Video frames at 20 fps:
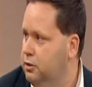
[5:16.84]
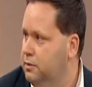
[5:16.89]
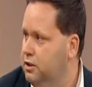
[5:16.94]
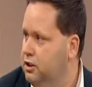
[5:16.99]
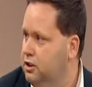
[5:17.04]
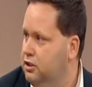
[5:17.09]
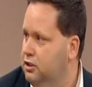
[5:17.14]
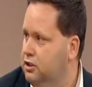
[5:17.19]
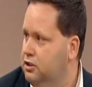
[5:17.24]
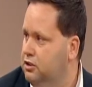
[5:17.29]
I'd
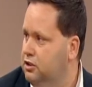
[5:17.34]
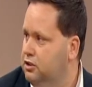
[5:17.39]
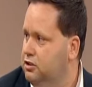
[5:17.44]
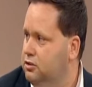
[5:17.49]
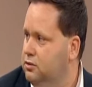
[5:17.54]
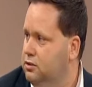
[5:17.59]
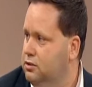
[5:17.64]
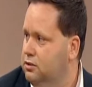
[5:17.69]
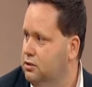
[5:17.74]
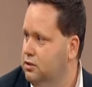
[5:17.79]
spent a bit of
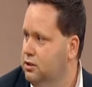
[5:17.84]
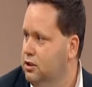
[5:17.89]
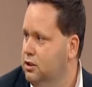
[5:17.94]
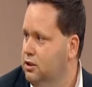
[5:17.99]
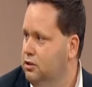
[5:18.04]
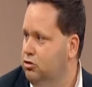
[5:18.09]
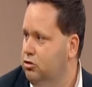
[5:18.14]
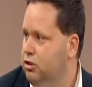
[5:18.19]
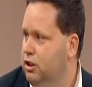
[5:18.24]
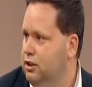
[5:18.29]
time in Italy
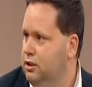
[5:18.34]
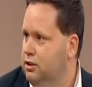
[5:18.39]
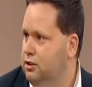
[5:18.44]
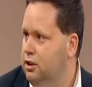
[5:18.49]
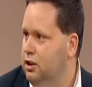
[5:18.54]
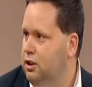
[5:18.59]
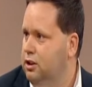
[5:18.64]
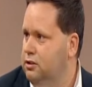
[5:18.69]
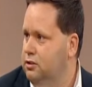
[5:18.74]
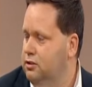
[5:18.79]
just doing
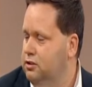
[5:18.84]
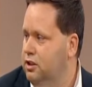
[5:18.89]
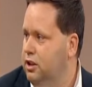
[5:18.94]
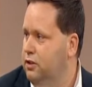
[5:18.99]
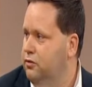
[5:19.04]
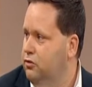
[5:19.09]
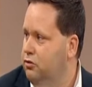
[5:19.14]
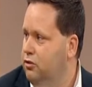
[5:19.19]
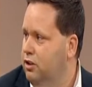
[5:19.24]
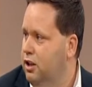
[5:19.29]

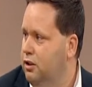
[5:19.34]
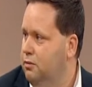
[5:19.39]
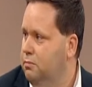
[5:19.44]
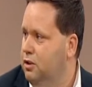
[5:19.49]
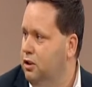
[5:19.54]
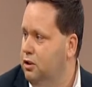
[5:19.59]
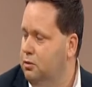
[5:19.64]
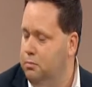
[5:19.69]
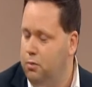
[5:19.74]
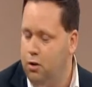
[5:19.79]
training that I'd
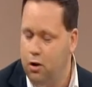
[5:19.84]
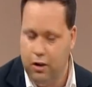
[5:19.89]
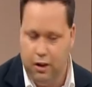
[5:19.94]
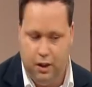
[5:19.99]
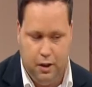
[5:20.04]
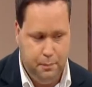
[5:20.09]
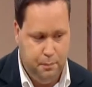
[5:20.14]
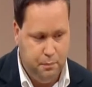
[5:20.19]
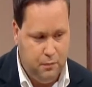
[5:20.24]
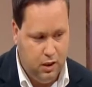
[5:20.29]
saved for
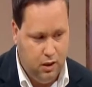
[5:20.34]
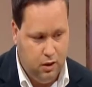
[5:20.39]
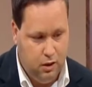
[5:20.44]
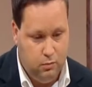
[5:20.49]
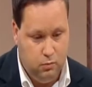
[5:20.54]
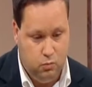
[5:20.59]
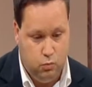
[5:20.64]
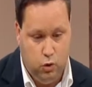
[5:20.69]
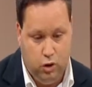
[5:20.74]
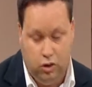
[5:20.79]
out of my Ooh. own mm.
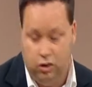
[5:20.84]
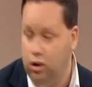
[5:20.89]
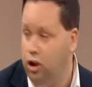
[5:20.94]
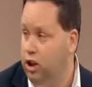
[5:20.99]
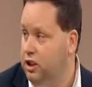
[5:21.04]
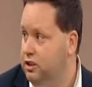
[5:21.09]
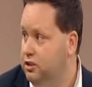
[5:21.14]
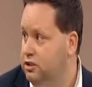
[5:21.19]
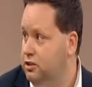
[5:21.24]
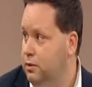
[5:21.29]
pocket. Mm. You
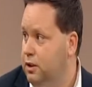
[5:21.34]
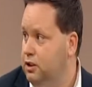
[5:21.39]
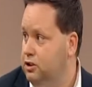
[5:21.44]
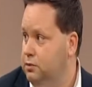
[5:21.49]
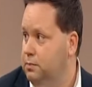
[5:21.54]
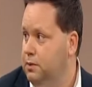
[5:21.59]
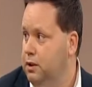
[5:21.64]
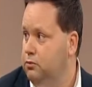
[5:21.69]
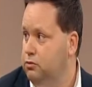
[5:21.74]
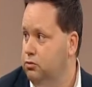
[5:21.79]
know, we're at
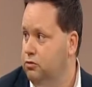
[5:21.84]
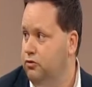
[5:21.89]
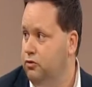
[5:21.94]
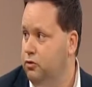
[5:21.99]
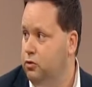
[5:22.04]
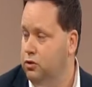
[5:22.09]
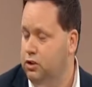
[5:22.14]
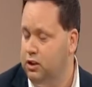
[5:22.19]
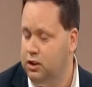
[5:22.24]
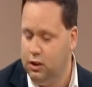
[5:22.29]
nights to
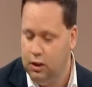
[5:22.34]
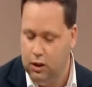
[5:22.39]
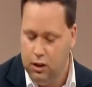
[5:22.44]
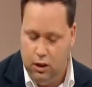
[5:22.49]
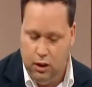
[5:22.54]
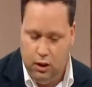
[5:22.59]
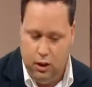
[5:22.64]
actually be able to